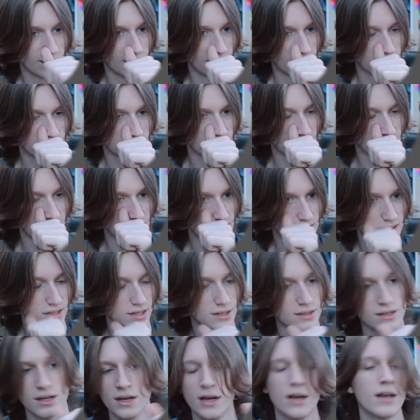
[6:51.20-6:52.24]
the settings
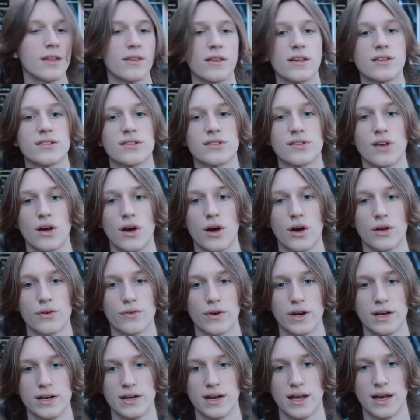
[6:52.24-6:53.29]
that this is on
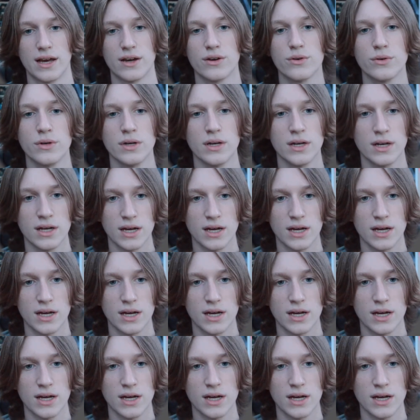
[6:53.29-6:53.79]
right now.